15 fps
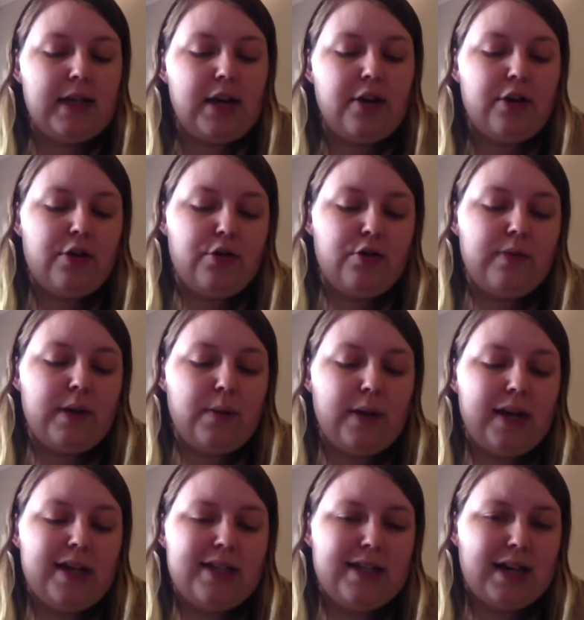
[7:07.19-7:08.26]
I don't normally
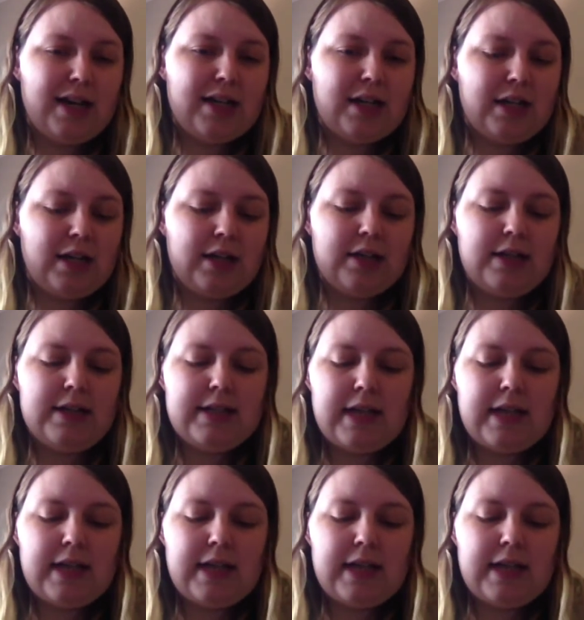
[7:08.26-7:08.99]
wear darker colors.